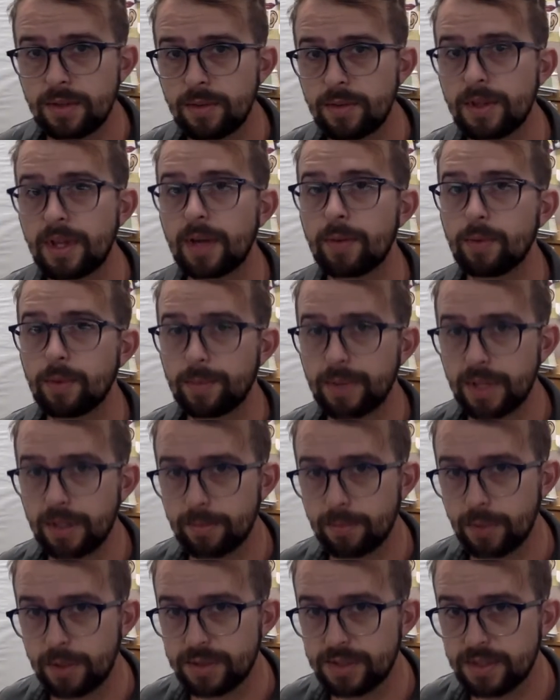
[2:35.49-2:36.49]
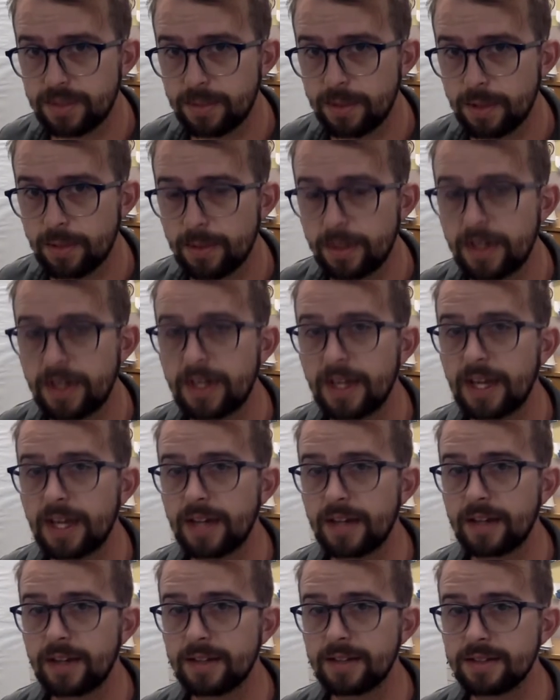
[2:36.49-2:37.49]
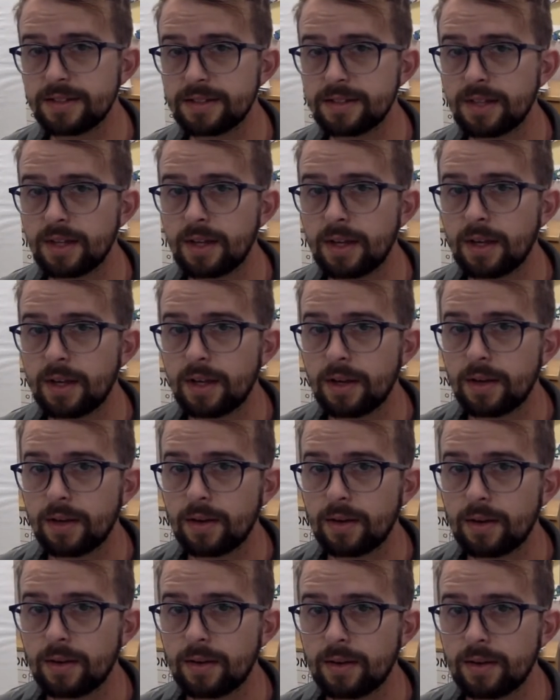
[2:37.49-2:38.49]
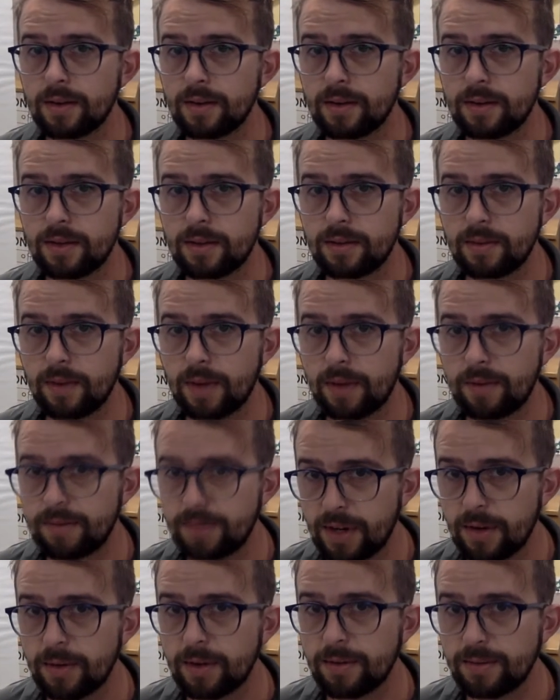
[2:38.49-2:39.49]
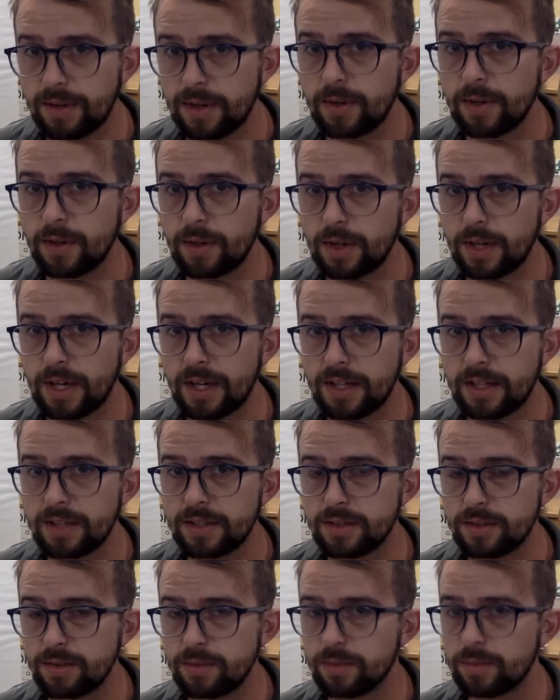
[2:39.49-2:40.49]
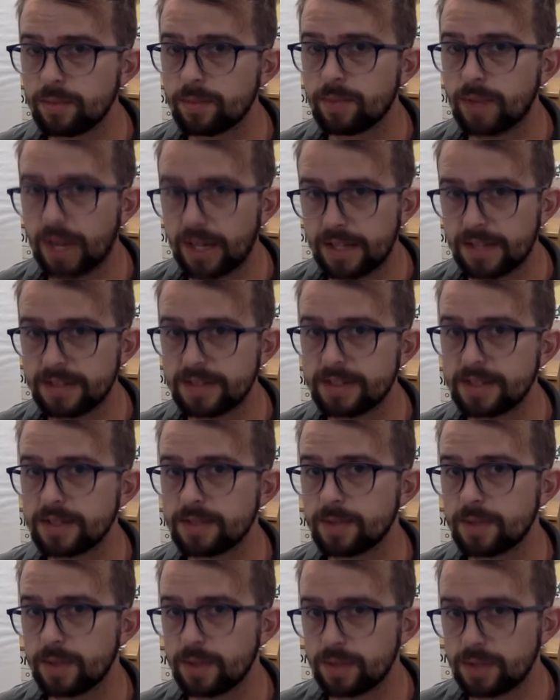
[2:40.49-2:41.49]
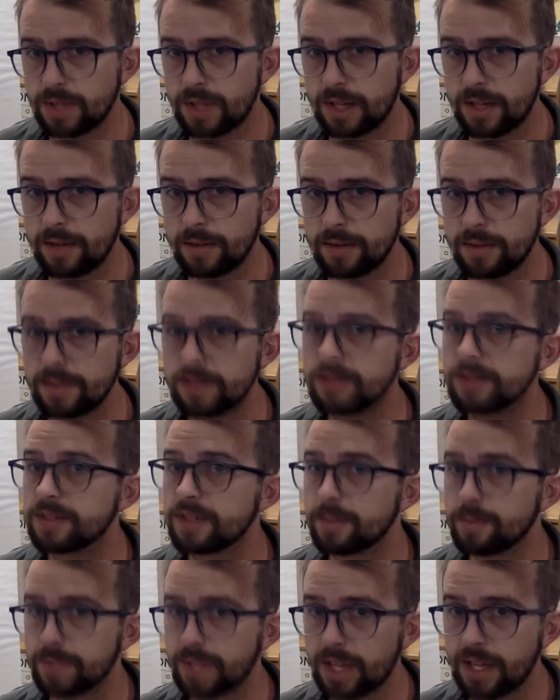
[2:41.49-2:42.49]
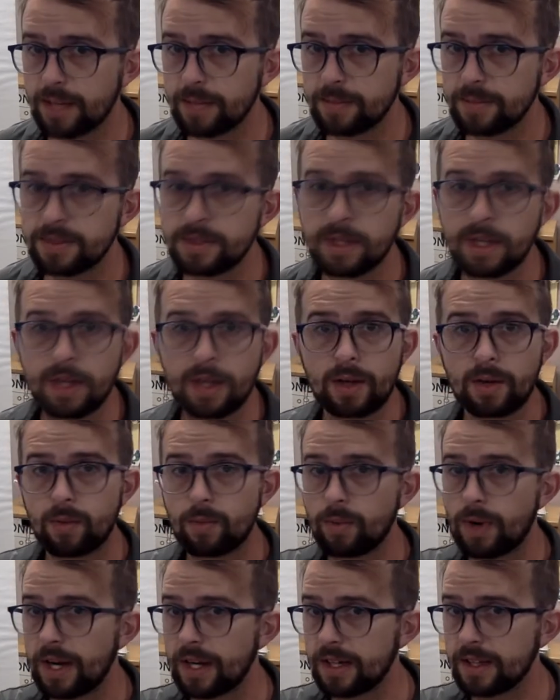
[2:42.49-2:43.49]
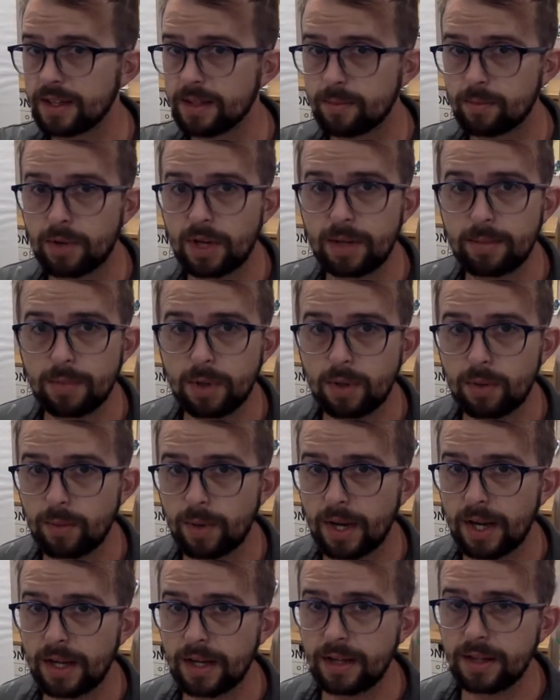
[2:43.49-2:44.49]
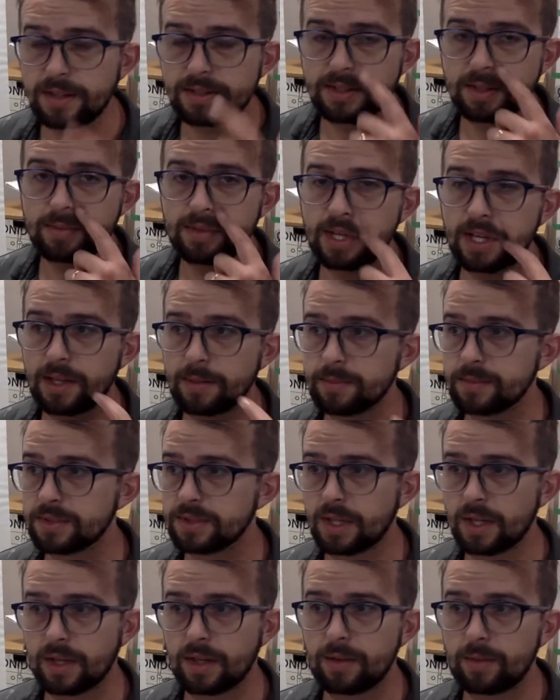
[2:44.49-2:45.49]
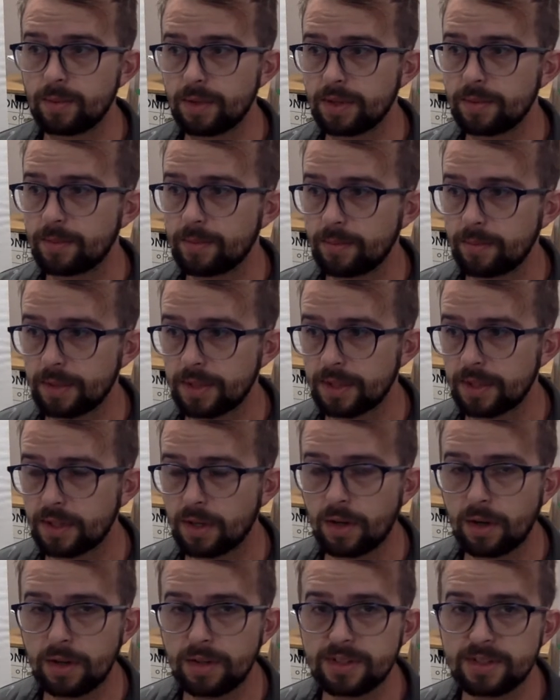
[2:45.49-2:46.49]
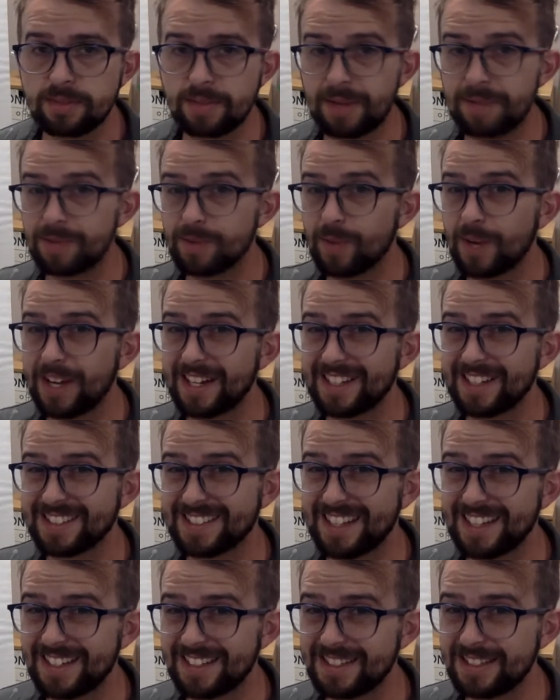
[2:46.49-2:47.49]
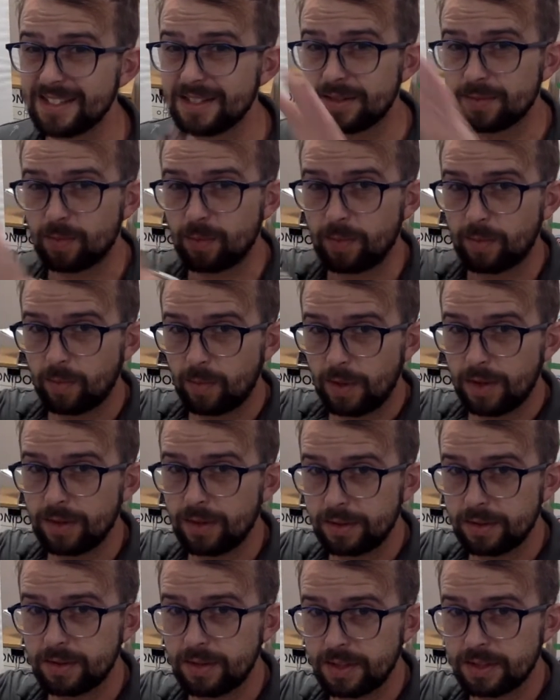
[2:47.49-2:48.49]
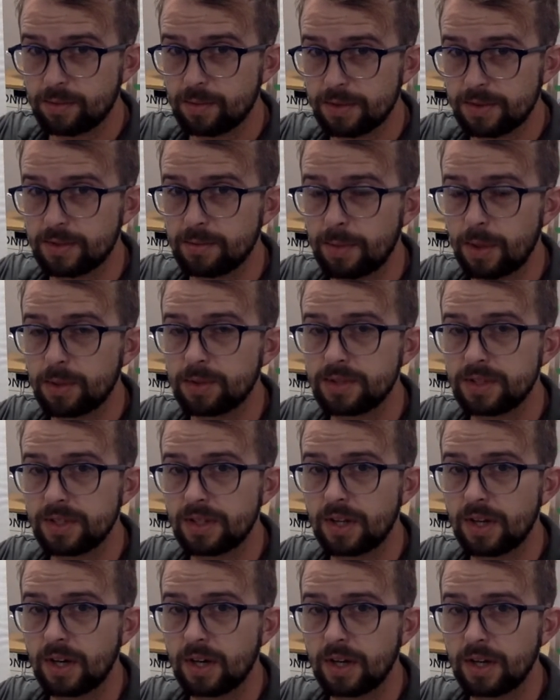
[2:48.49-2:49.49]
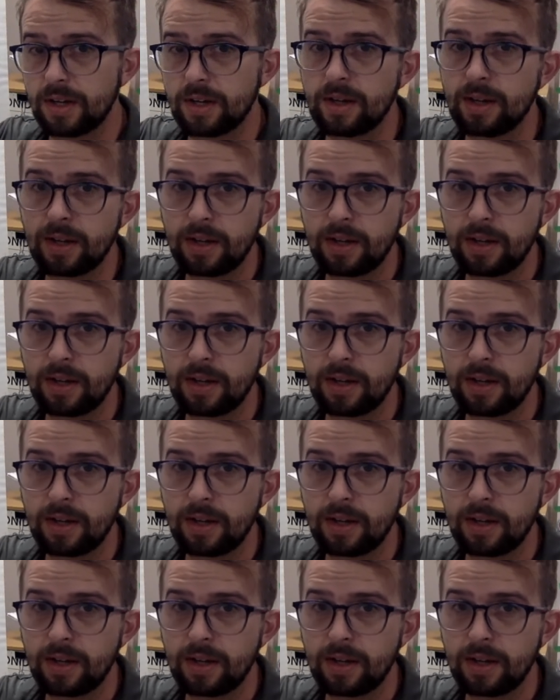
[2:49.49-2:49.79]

They will be in books that we are reading, and it is a very, very good idea to practice these with your child. Sometimes writing them rainbow writing, sometimes with cards, sometimes writing sentences while these words are posted on